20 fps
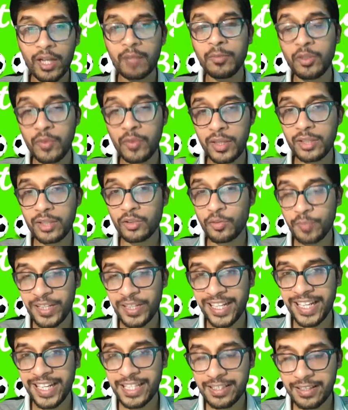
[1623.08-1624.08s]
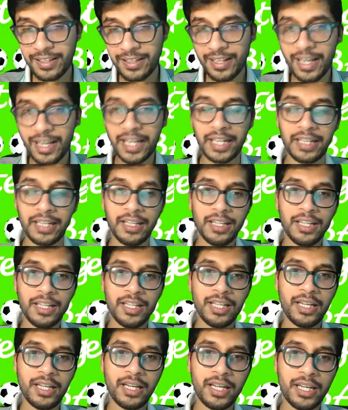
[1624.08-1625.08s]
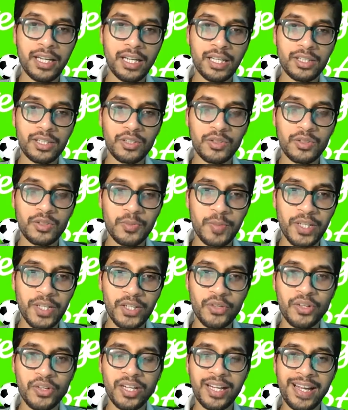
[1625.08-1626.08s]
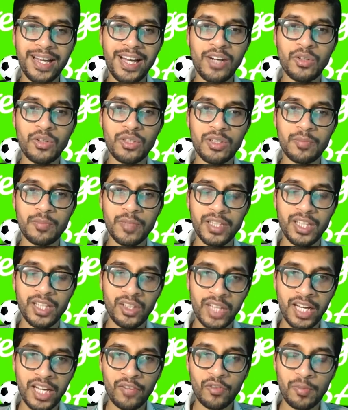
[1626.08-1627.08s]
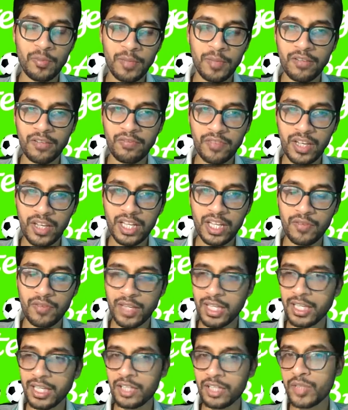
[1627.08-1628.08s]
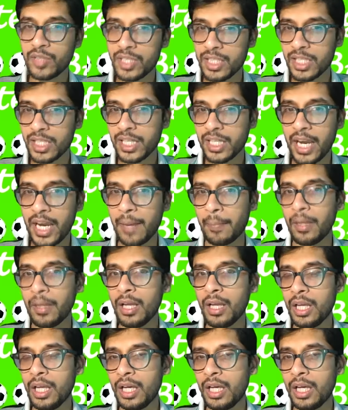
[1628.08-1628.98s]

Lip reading: Madrid could be next in line to be going out, but that will be a very, very interesting game.